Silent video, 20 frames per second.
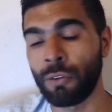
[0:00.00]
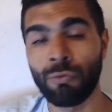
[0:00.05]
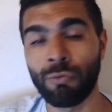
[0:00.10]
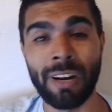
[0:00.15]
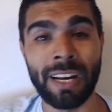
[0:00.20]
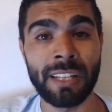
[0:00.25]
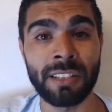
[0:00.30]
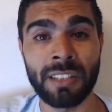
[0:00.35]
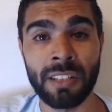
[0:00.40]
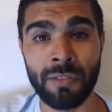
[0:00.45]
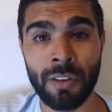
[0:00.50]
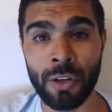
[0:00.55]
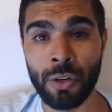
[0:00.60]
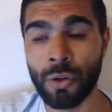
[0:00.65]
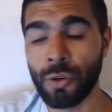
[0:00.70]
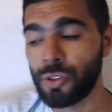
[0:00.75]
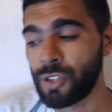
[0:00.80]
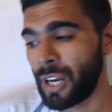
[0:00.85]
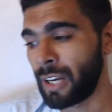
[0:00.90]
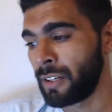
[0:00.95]
Relatively
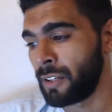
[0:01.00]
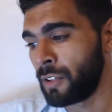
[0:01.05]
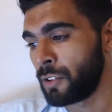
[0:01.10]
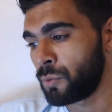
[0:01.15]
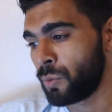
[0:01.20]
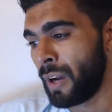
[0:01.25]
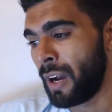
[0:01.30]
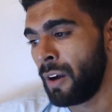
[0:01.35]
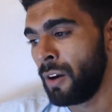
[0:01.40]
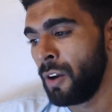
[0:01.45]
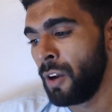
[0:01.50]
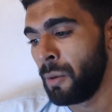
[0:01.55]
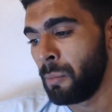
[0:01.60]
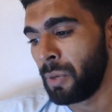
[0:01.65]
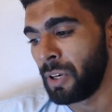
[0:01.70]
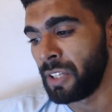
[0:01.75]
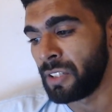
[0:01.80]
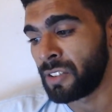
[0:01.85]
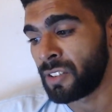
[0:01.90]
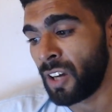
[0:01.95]
new channel as well,
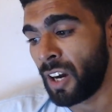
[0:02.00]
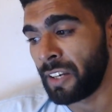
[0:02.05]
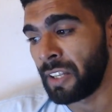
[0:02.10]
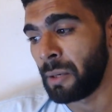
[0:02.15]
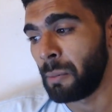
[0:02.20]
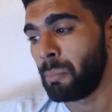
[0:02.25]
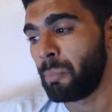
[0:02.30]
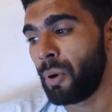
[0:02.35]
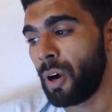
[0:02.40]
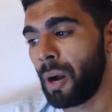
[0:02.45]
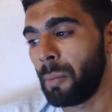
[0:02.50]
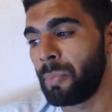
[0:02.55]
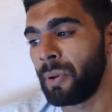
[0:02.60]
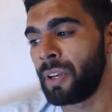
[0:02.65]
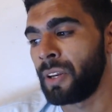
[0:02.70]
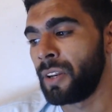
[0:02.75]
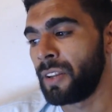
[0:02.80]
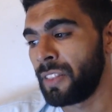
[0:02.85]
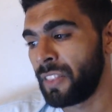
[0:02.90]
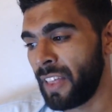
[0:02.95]
but it's got it
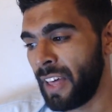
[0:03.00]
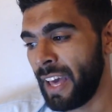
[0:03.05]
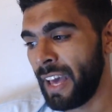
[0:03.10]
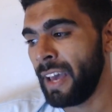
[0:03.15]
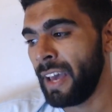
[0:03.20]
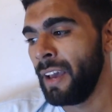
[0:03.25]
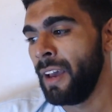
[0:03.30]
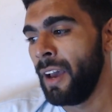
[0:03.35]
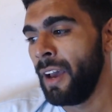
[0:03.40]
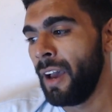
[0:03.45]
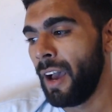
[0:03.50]
popping there.